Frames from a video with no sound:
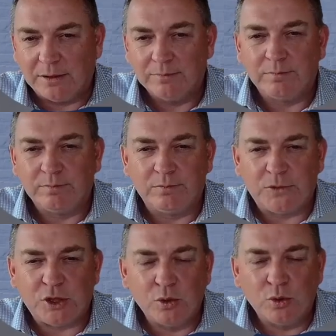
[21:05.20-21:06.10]

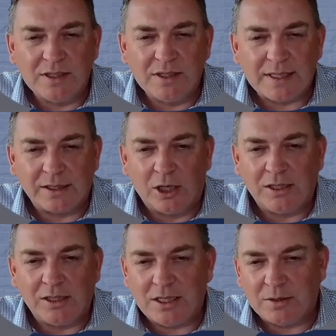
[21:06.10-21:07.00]
tools and
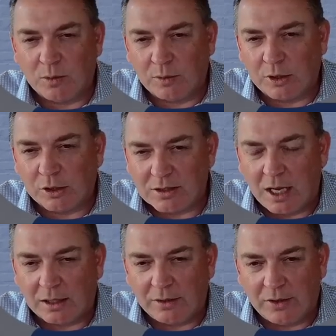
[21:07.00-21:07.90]
technologies
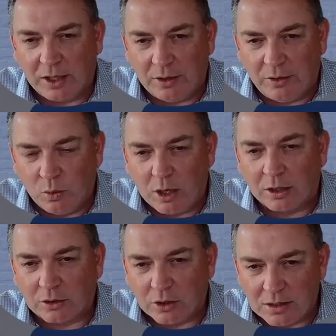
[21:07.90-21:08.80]
that work
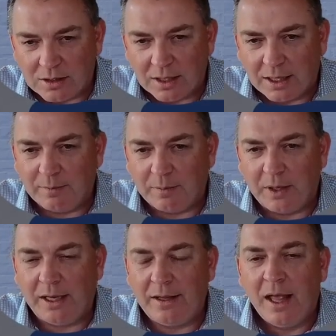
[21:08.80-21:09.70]
across the company,
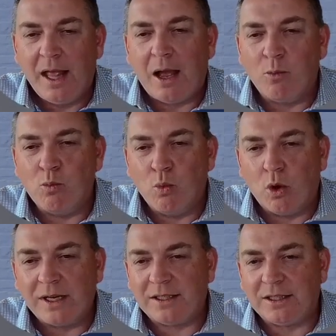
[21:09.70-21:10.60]
and what is the
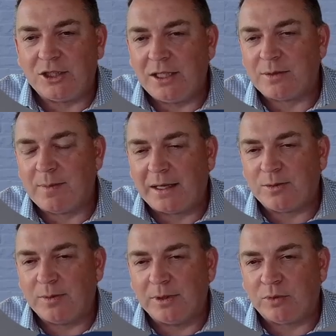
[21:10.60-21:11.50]
change management
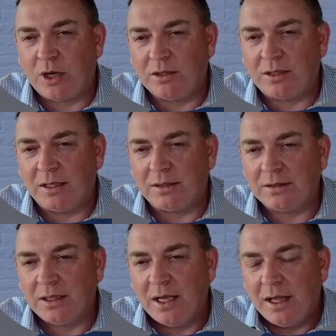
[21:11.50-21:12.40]
process.
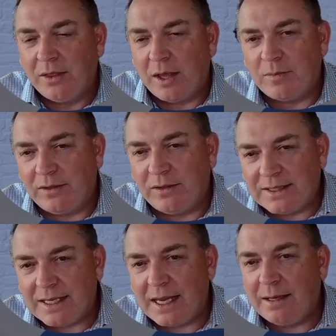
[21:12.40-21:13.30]
Then at the
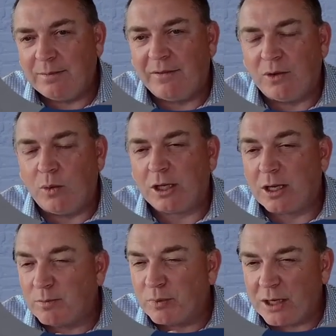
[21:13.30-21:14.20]
team level, we look at
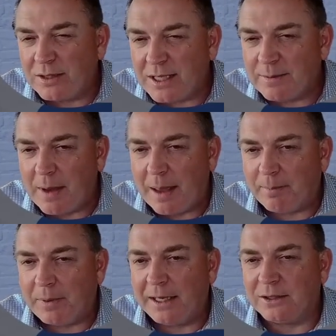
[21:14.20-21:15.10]
process mapping,
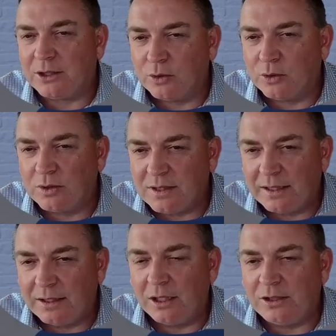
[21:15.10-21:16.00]
tools,
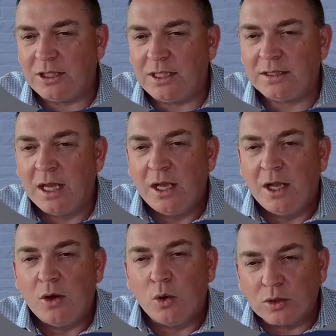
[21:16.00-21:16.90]
technologies,
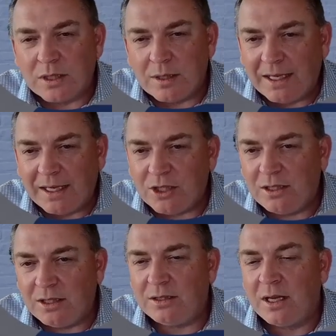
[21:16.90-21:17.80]

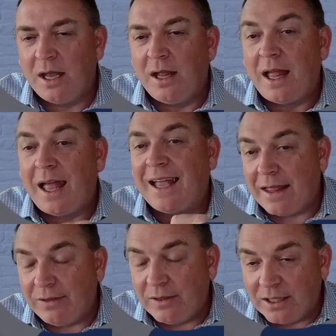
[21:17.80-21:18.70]
automations, again, the
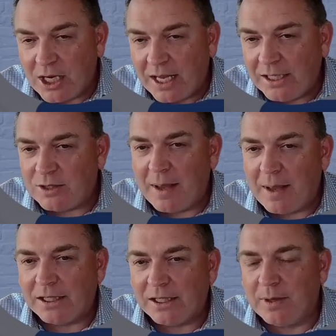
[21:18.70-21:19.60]
change
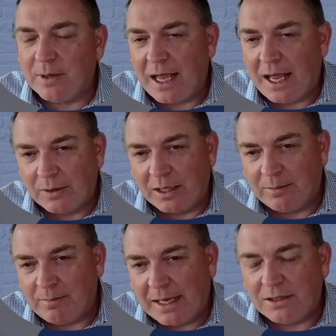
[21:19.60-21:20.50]
management, how we're going to
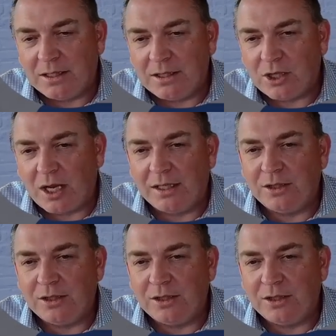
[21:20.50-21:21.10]
manage this change,